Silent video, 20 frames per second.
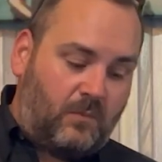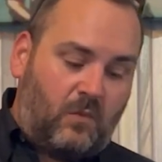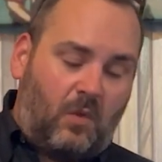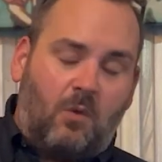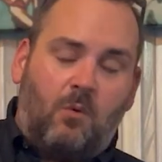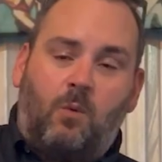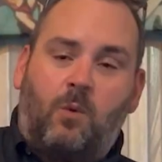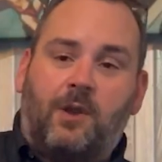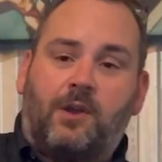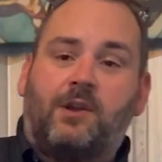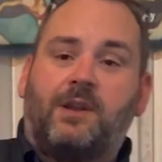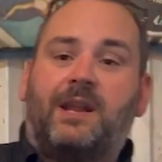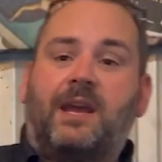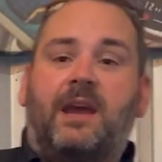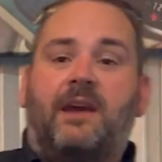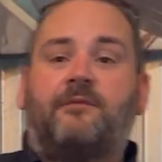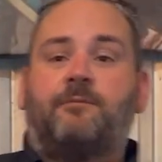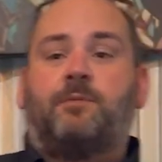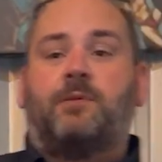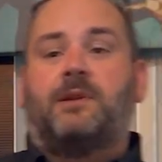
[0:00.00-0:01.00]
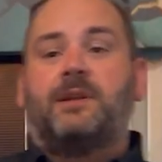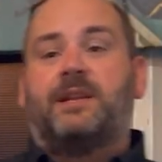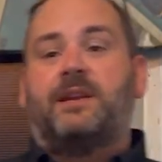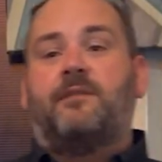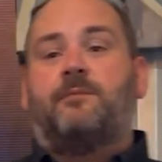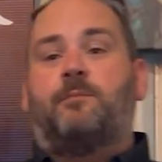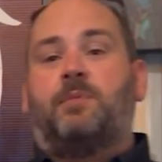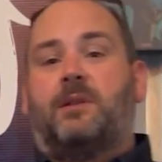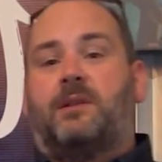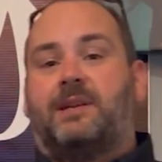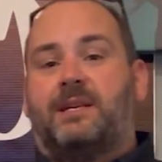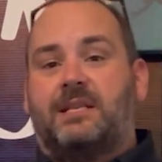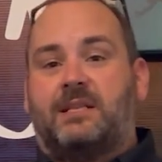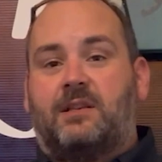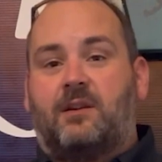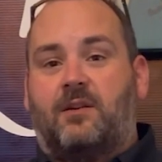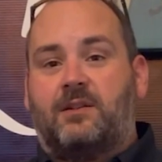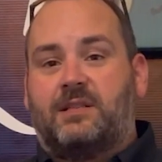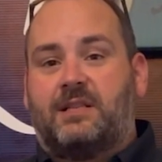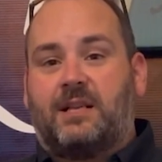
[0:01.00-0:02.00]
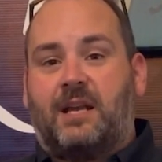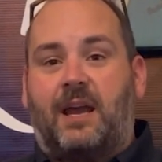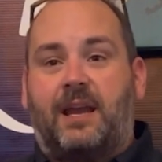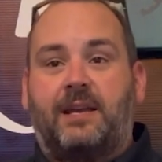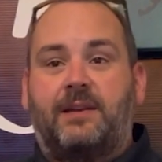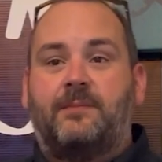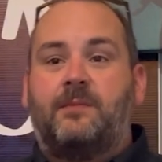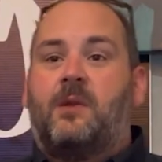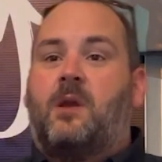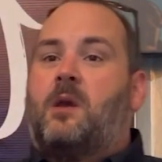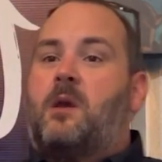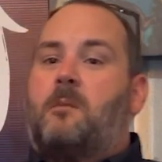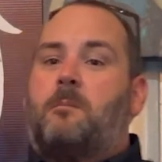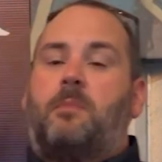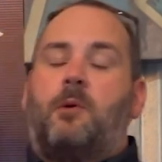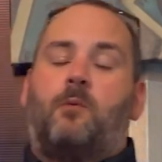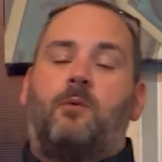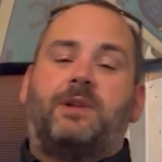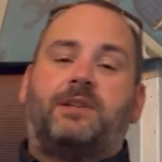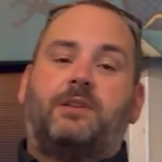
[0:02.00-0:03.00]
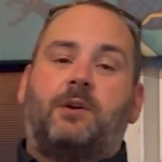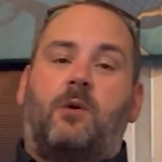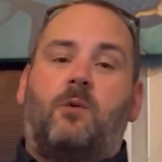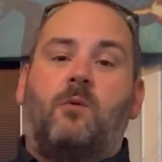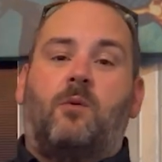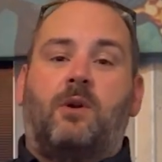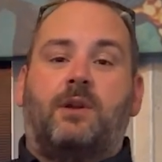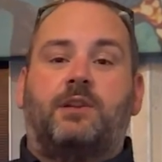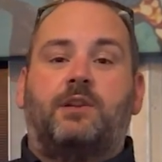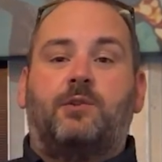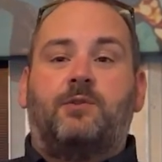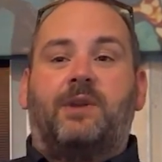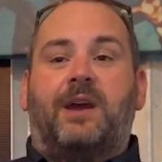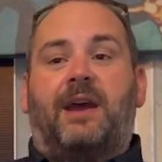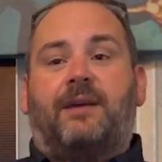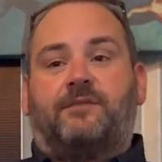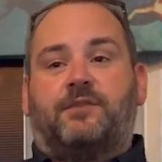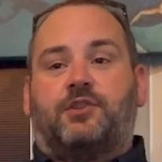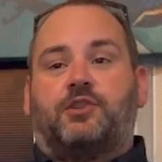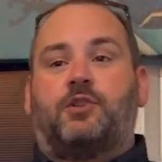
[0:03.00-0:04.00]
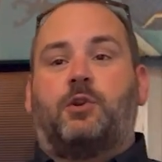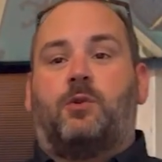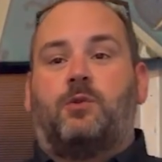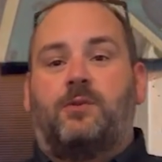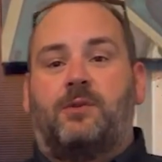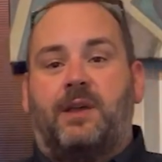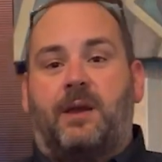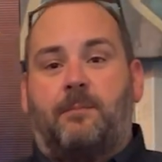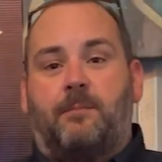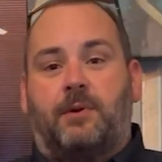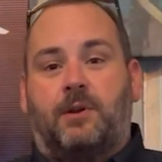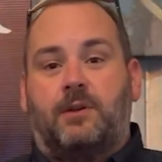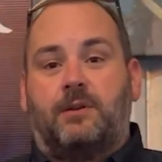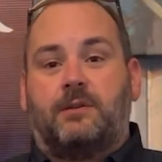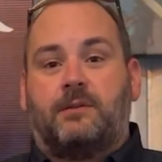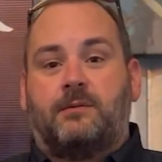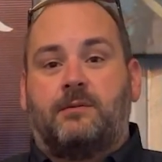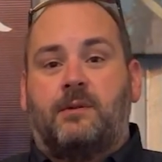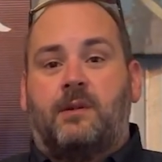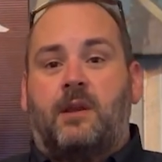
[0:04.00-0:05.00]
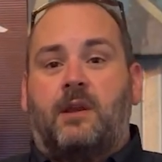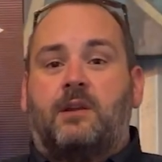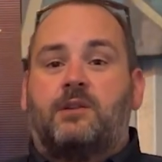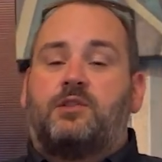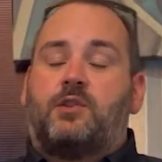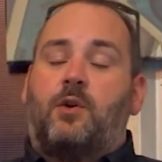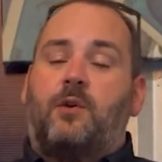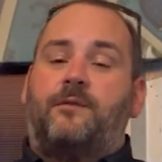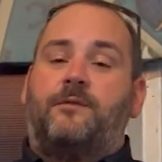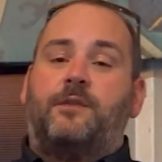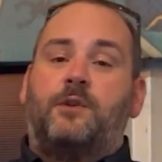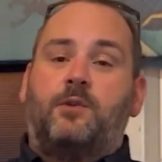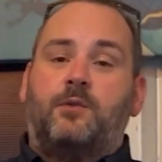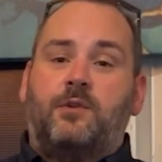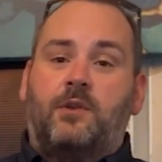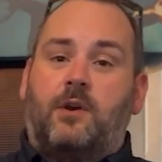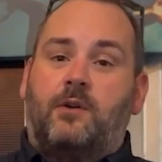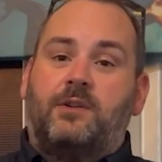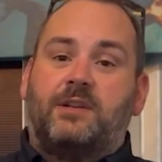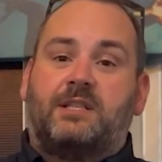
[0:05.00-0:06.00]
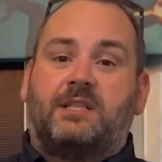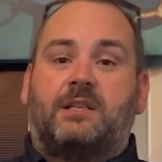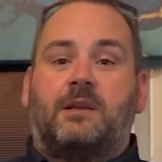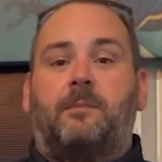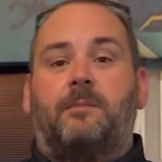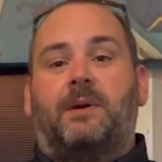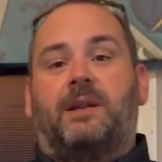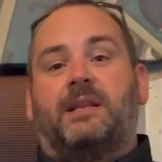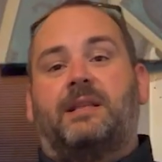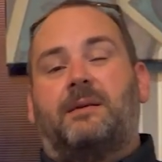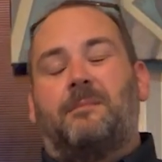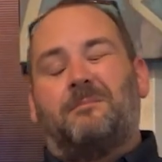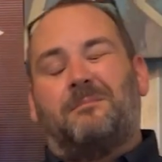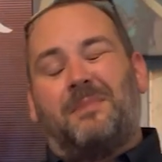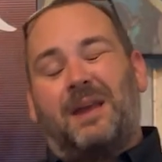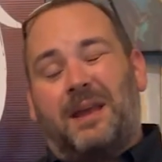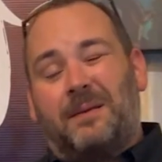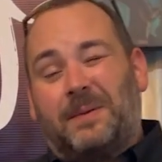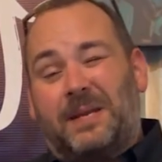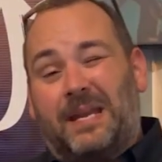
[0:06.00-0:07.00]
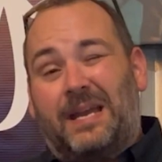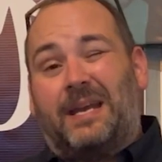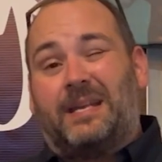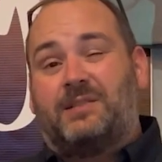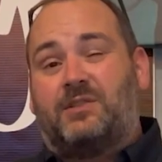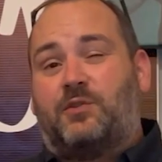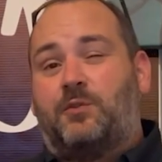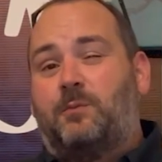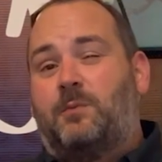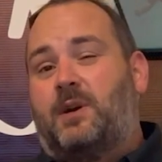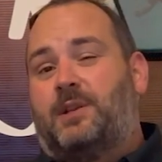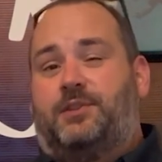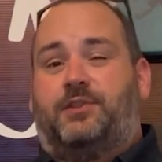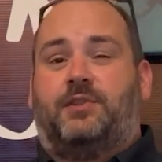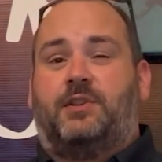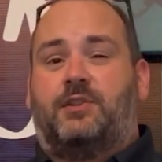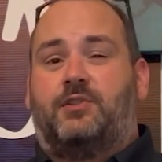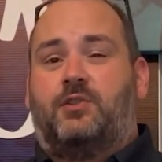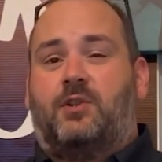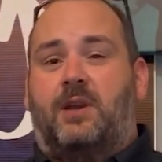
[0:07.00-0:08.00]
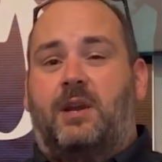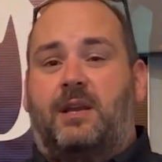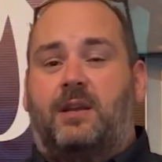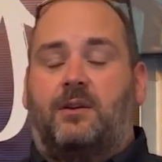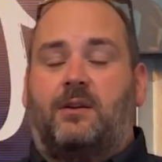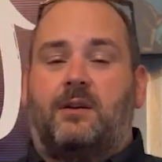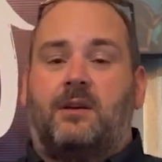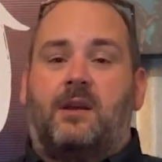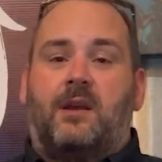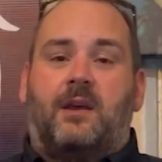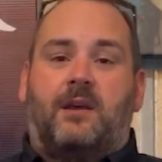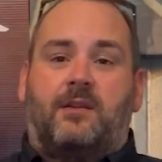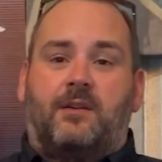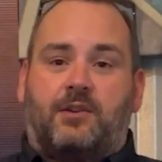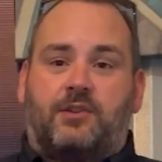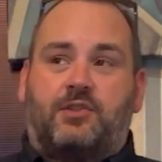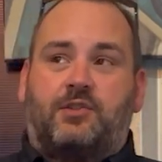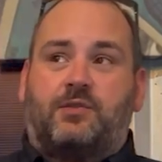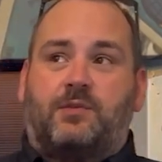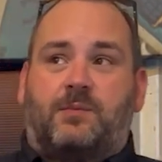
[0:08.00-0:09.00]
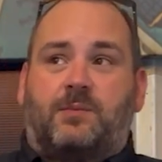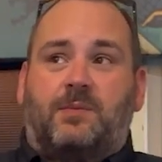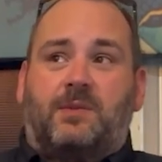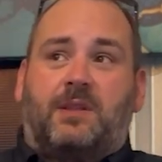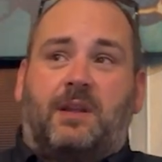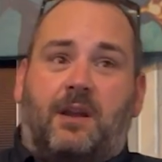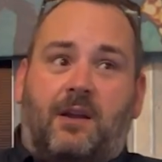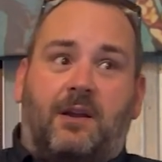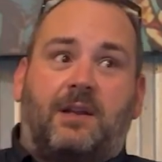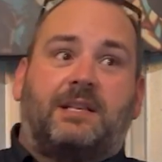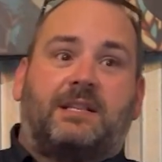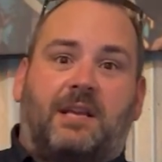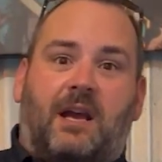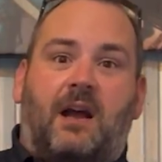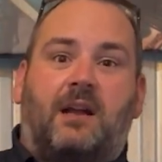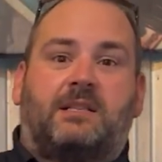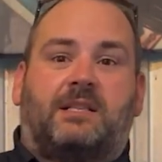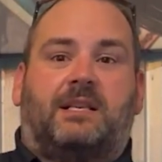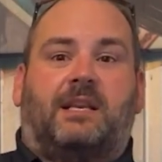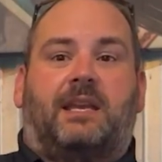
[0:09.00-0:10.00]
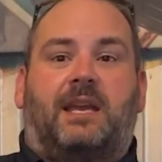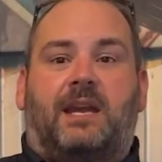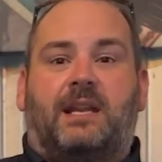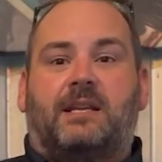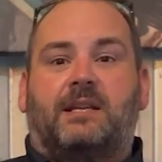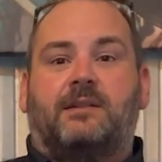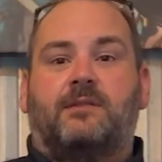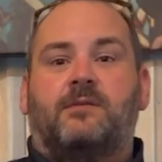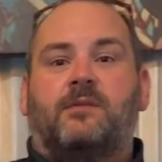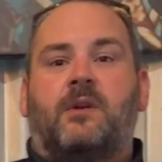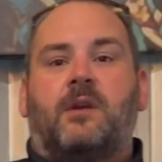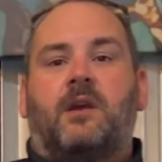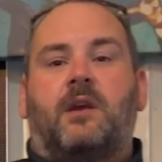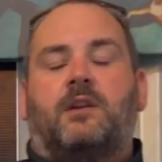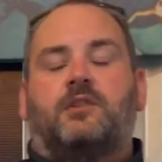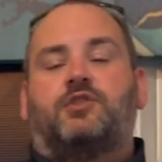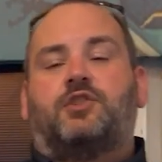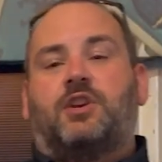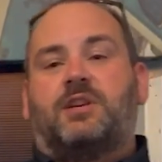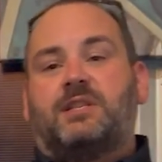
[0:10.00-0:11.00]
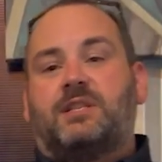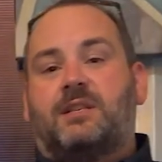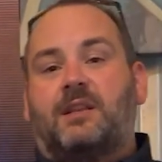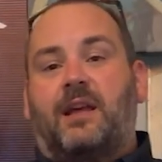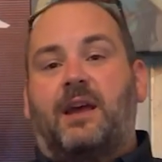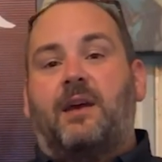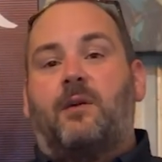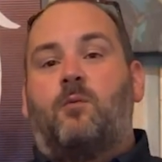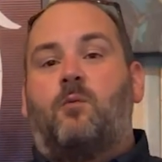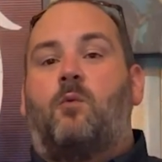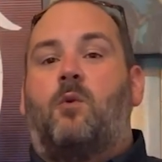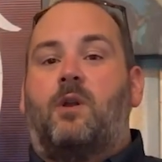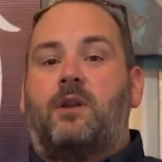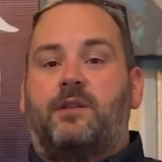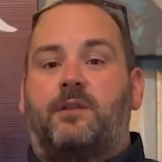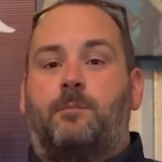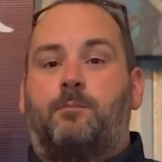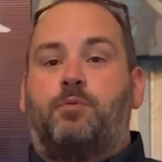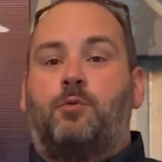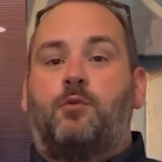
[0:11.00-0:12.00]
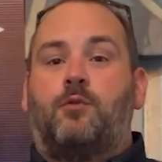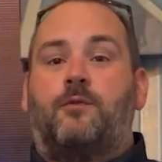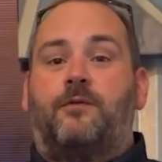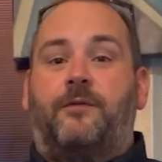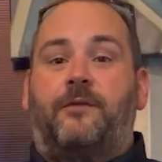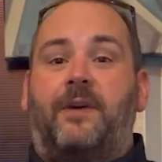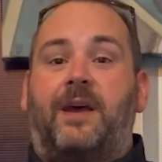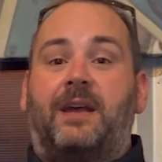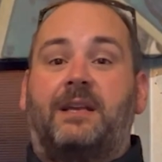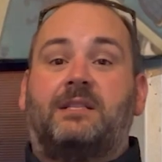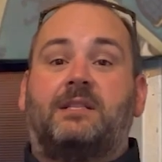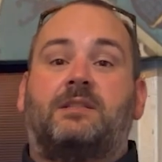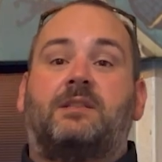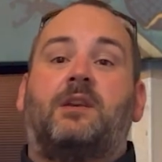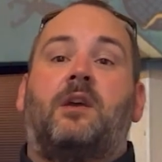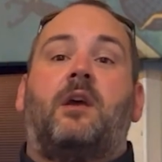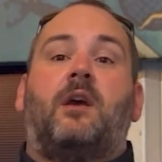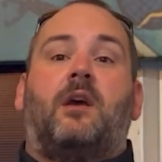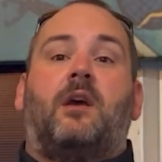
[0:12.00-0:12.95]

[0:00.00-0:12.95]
we're going to have plenty of police on site, but we don't want you to have to shoulder that burden. So if you notice somebody that maybe had too much to drink or they're intoxicated, just let one of the Brewfest